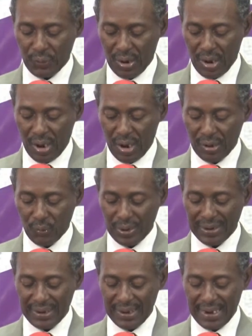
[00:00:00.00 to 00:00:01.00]
to God
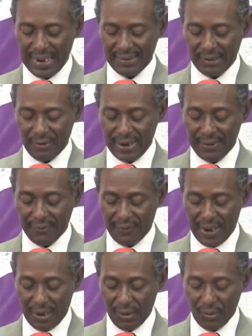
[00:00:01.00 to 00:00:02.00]
with a Nazarite
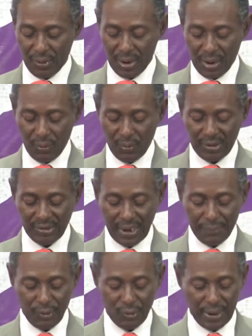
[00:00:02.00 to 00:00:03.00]
vow, which
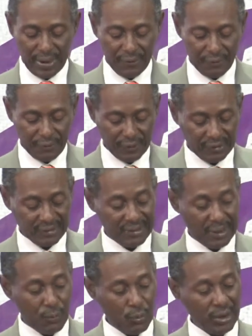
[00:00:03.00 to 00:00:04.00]
can be read in 1
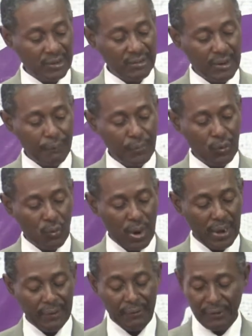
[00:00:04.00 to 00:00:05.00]
Samuel chapter
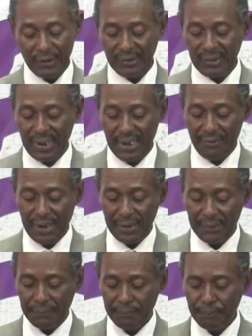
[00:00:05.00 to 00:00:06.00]
1, verse
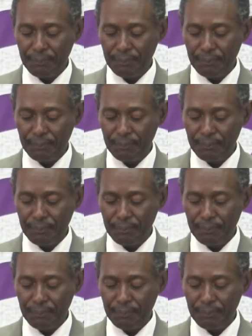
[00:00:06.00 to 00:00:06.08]
11.